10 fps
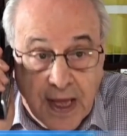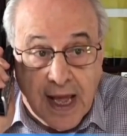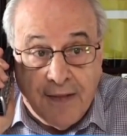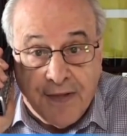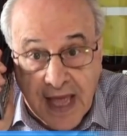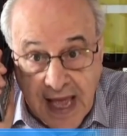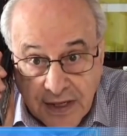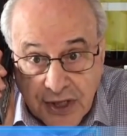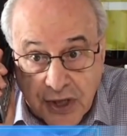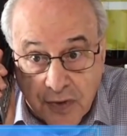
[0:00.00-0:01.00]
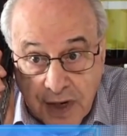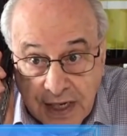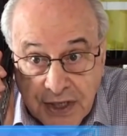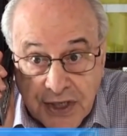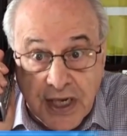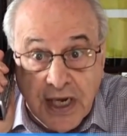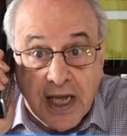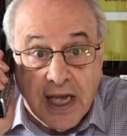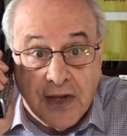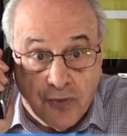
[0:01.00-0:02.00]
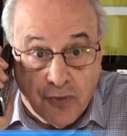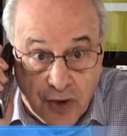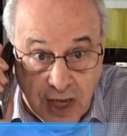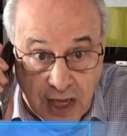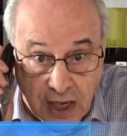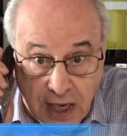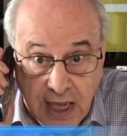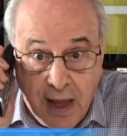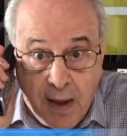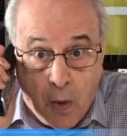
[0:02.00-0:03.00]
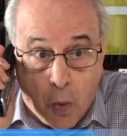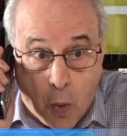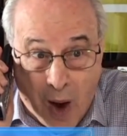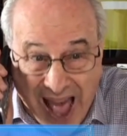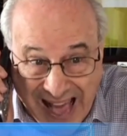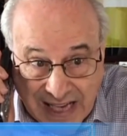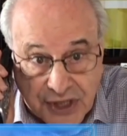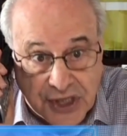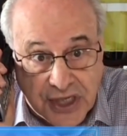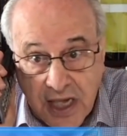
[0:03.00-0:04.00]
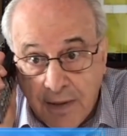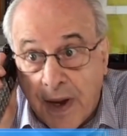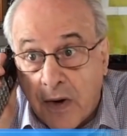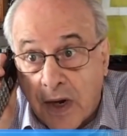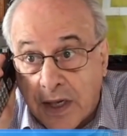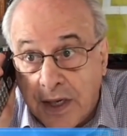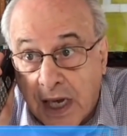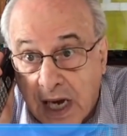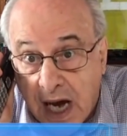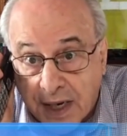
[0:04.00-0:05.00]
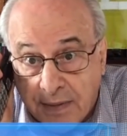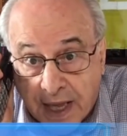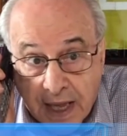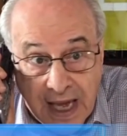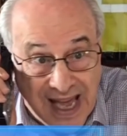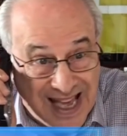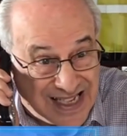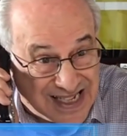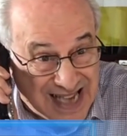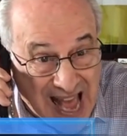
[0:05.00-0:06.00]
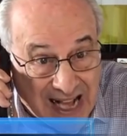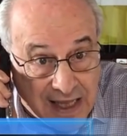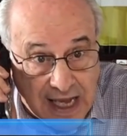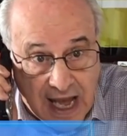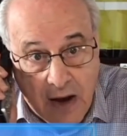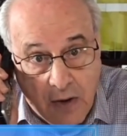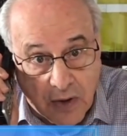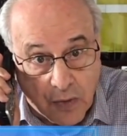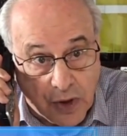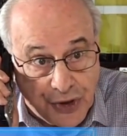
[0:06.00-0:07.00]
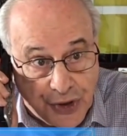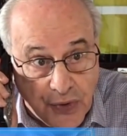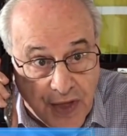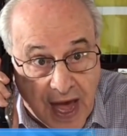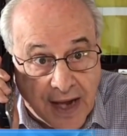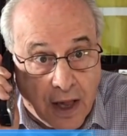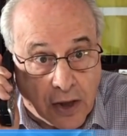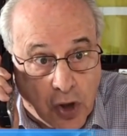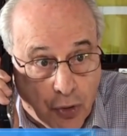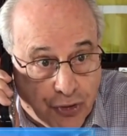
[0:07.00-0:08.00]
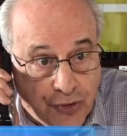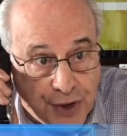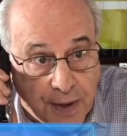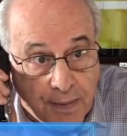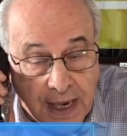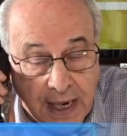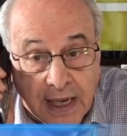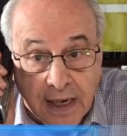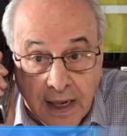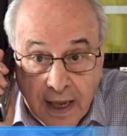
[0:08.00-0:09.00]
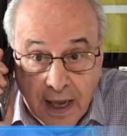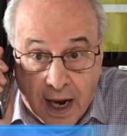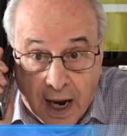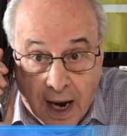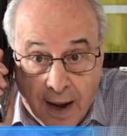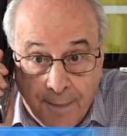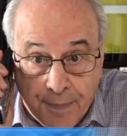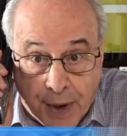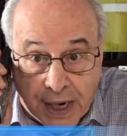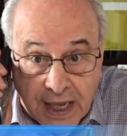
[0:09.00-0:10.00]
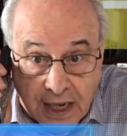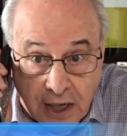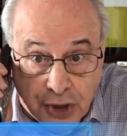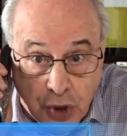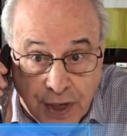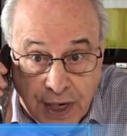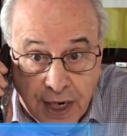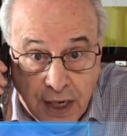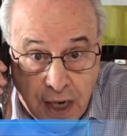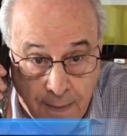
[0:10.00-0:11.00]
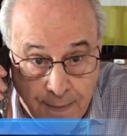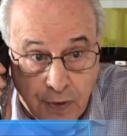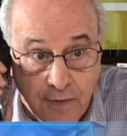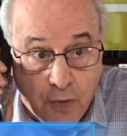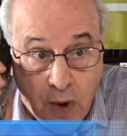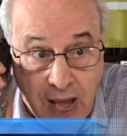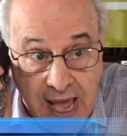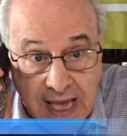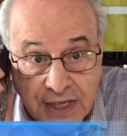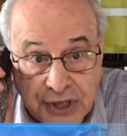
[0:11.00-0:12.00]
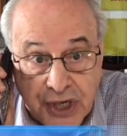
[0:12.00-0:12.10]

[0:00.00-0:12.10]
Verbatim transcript: And the answer is, it really whacks the American economy. Exactly how it will do that, I'll go through in a minute, but it'll do it in a number of ways,